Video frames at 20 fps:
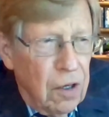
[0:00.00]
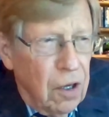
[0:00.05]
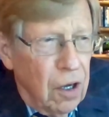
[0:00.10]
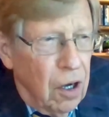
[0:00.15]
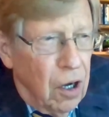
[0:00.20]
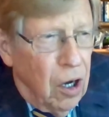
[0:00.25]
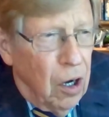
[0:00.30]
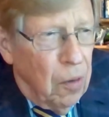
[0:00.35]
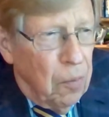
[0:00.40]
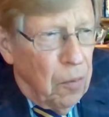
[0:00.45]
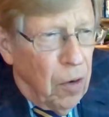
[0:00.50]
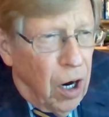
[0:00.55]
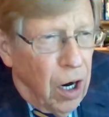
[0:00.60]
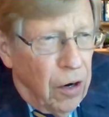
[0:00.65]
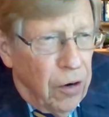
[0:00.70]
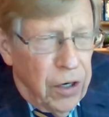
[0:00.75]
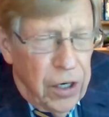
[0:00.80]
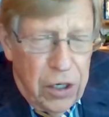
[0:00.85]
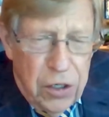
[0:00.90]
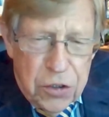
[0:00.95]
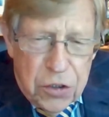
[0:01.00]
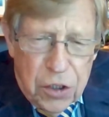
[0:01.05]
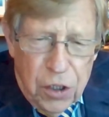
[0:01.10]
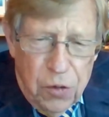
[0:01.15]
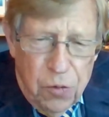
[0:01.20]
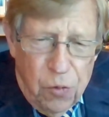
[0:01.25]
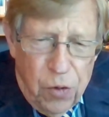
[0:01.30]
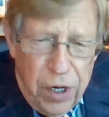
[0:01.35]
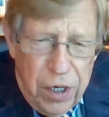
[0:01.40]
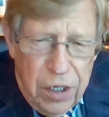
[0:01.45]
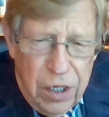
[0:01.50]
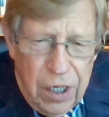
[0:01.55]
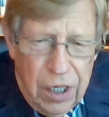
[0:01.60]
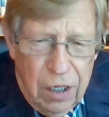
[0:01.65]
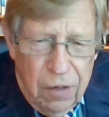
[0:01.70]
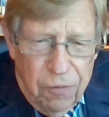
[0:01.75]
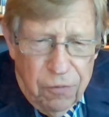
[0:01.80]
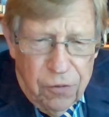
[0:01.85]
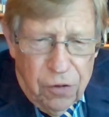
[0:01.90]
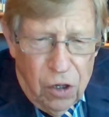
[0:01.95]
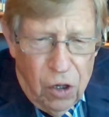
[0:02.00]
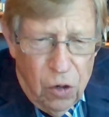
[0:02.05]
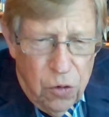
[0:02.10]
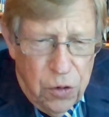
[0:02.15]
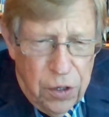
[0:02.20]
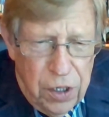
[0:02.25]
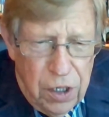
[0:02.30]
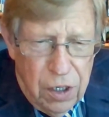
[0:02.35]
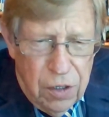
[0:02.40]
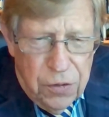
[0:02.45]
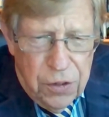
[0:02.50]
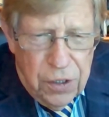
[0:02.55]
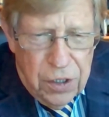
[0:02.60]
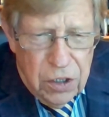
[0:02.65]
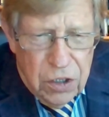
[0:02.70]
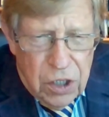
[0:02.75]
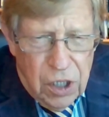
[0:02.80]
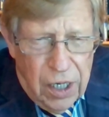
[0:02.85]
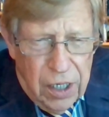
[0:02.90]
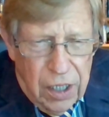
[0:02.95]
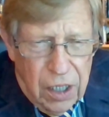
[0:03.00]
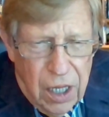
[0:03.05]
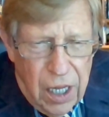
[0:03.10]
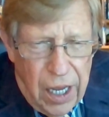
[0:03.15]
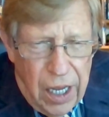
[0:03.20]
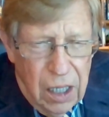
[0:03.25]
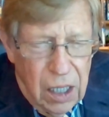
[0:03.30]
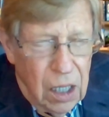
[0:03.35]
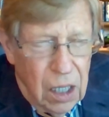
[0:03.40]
arias and rending of clothing and things like that.